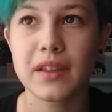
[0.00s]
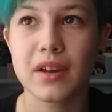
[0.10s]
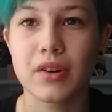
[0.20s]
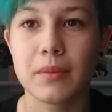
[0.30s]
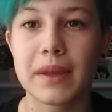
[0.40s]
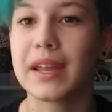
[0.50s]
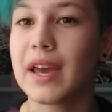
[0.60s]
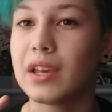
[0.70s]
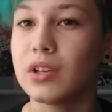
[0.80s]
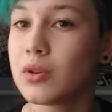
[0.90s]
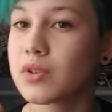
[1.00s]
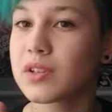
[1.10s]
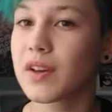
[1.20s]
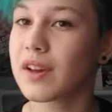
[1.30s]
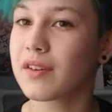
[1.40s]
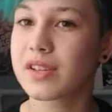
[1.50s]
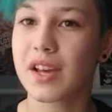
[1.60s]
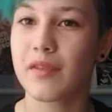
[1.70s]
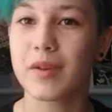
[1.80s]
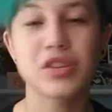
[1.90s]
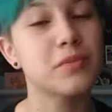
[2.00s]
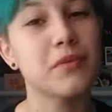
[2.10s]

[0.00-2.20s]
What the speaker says: There are many AUs, as I have mentioned